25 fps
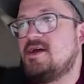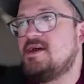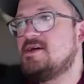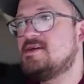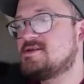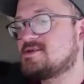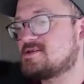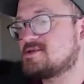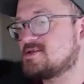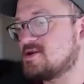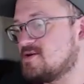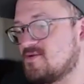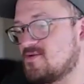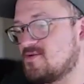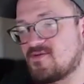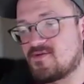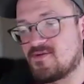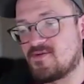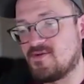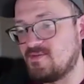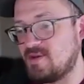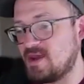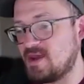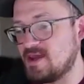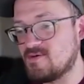So for
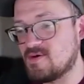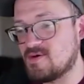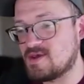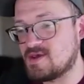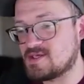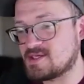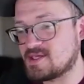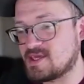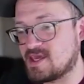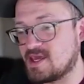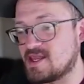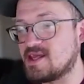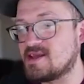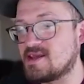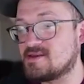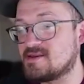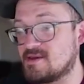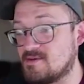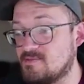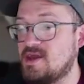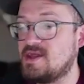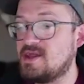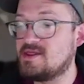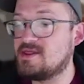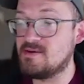me, it was getting to
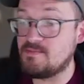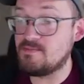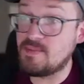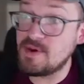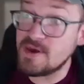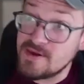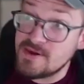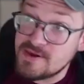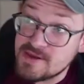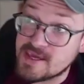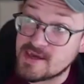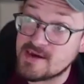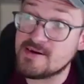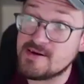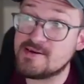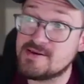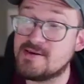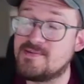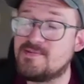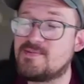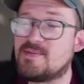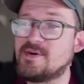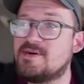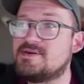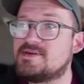meet the BuidlGuidl
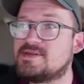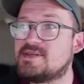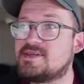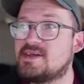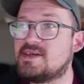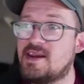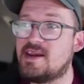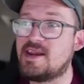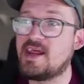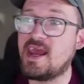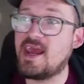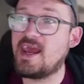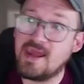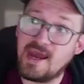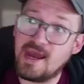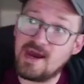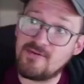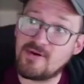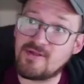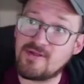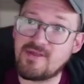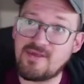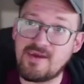in person and hang out with